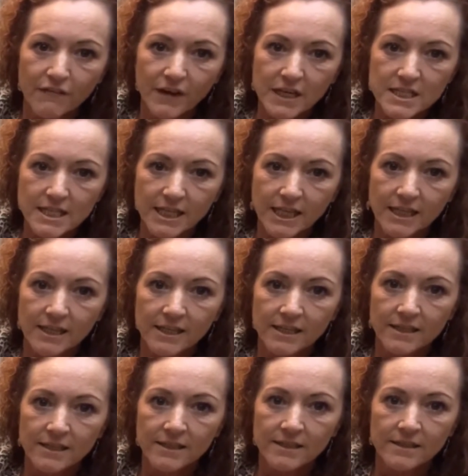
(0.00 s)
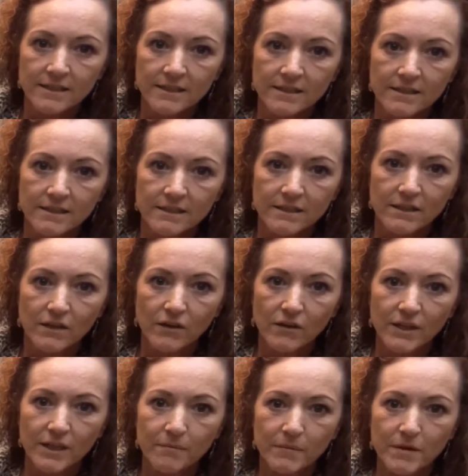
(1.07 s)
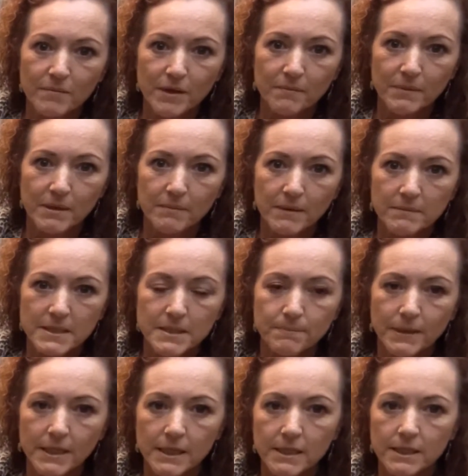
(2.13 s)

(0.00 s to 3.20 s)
actually gone in with my Big Mumas Butta.